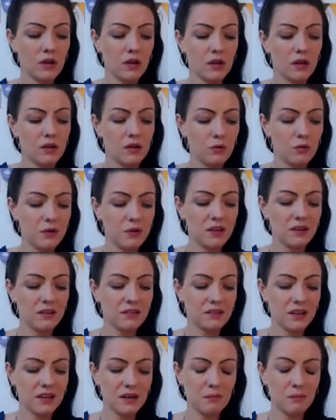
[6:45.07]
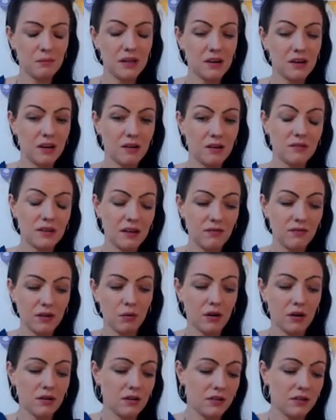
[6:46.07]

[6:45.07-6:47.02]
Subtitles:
Nobody's saying be around everyone,